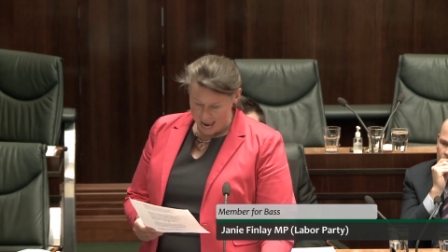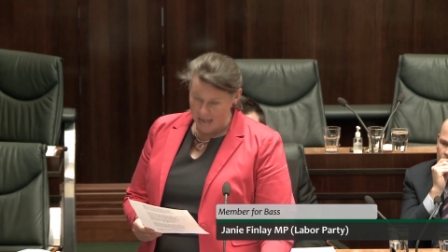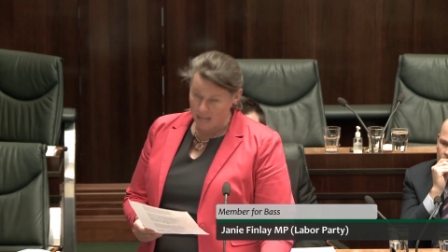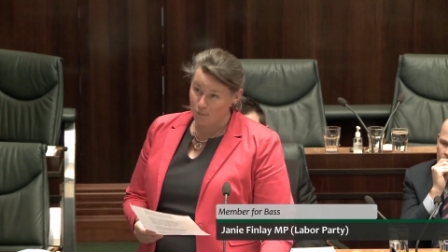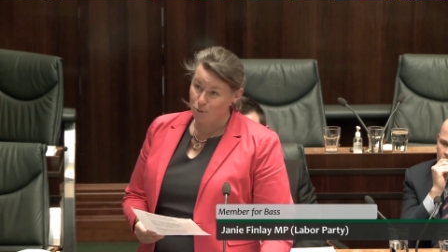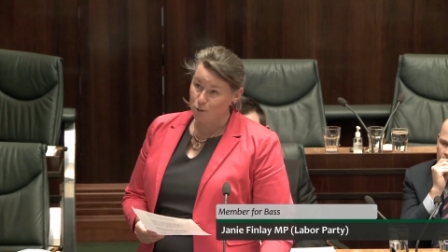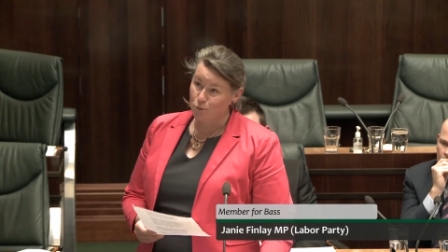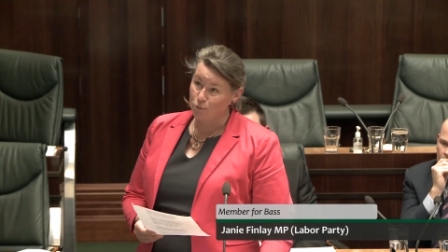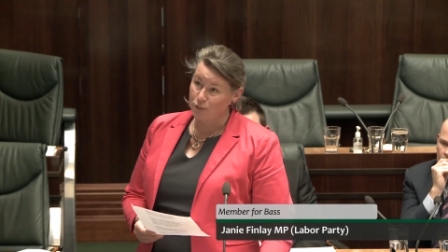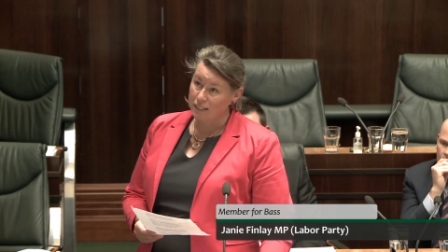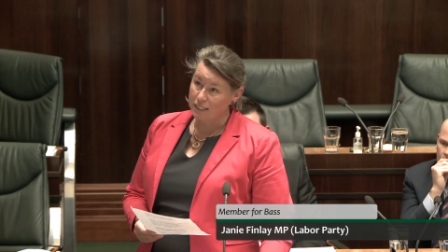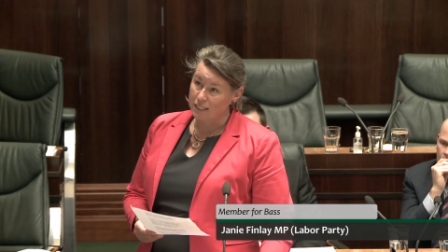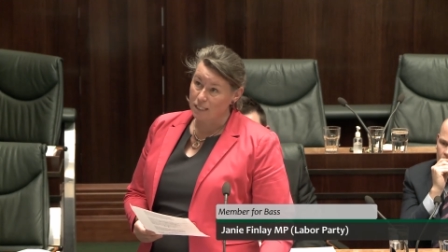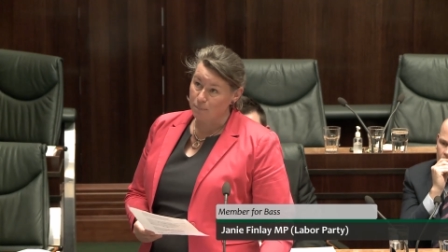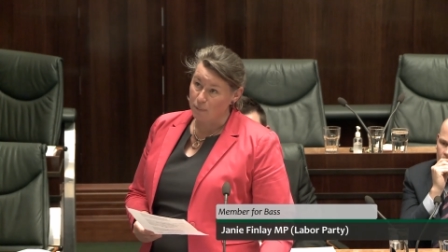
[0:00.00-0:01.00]
and it was a
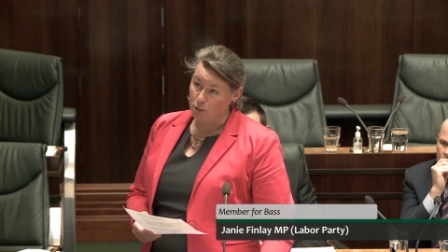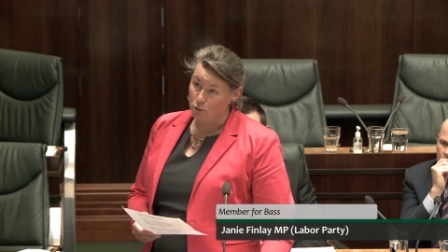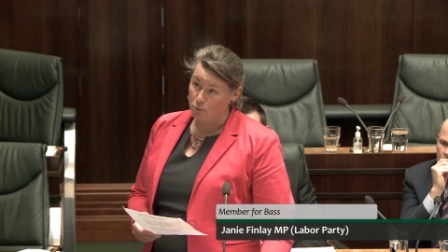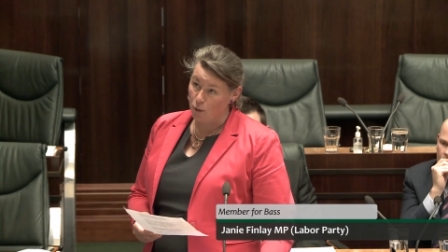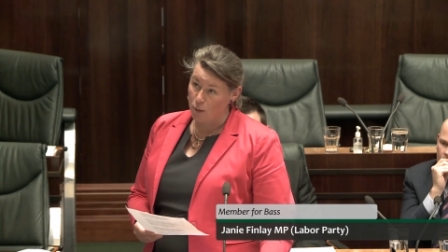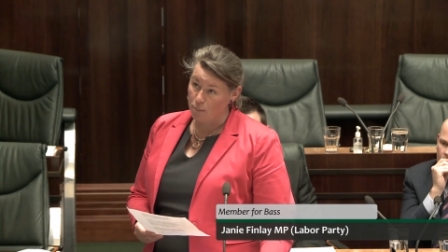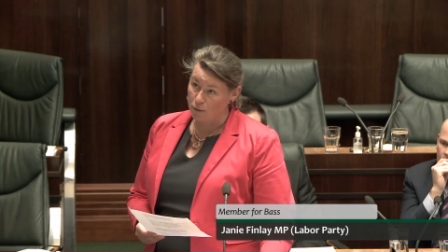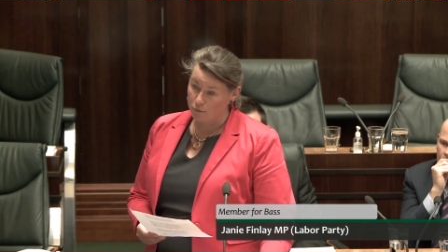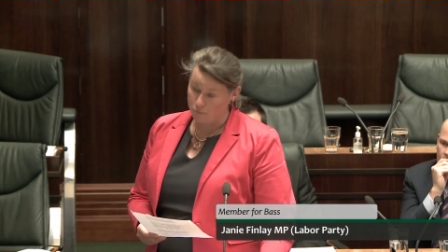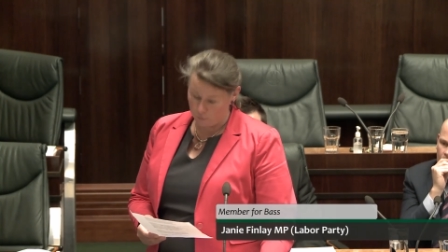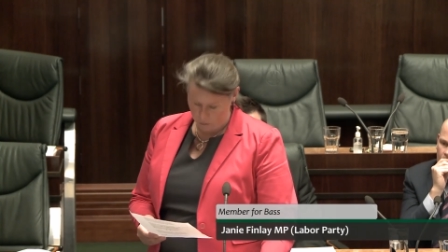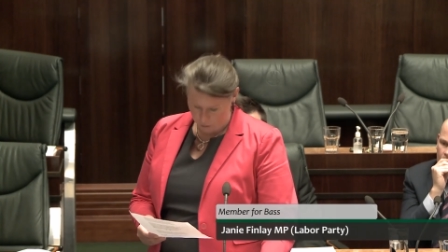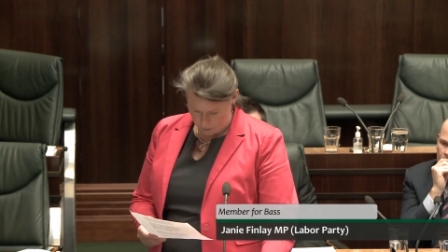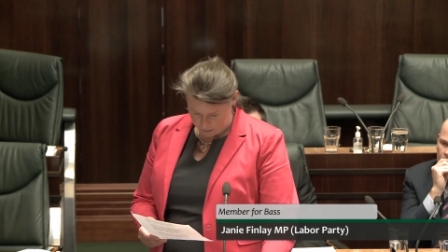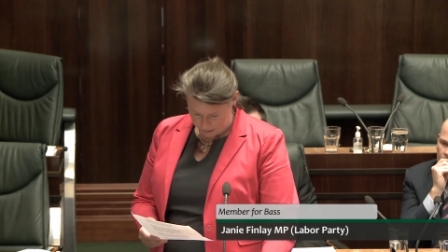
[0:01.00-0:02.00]
really special moment
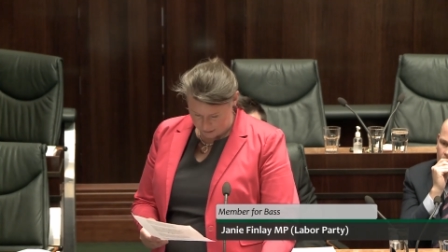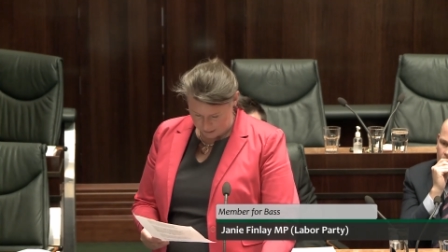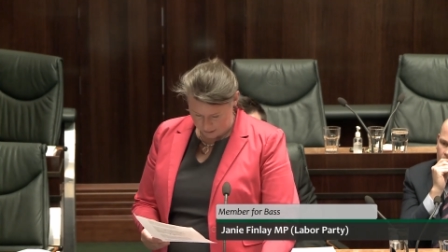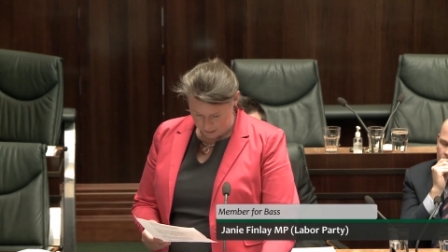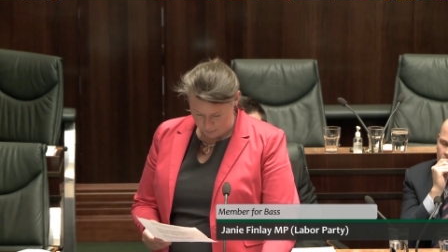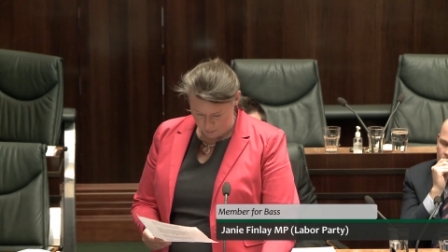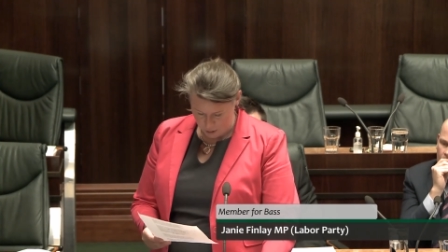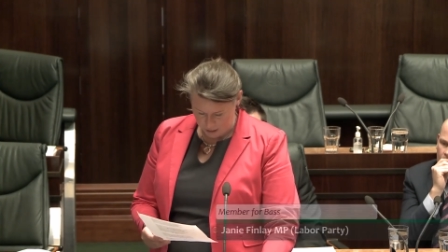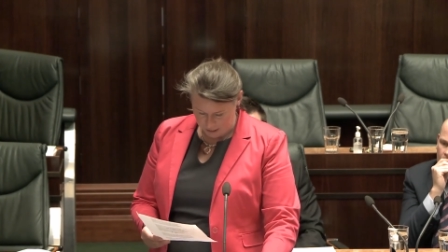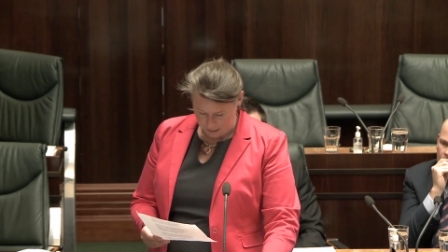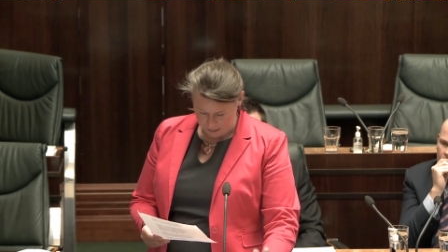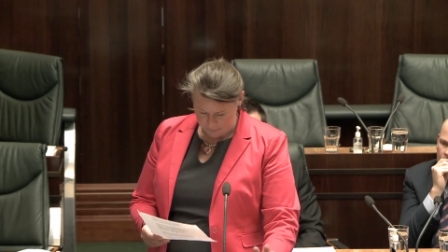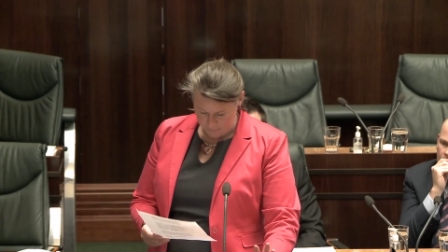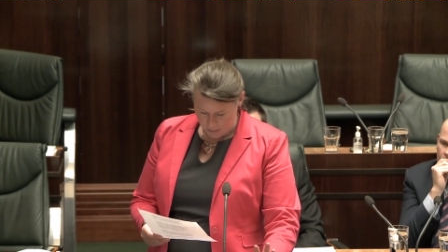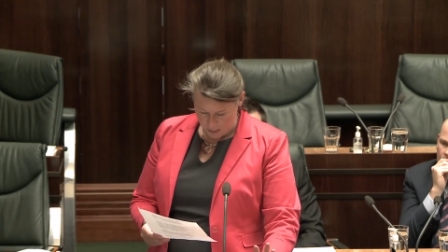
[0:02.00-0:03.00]
for the Launceston
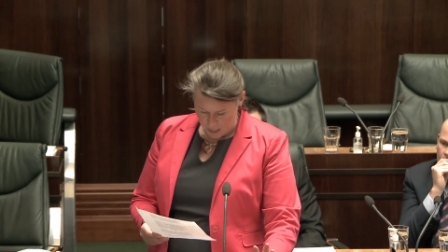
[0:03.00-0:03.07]
community.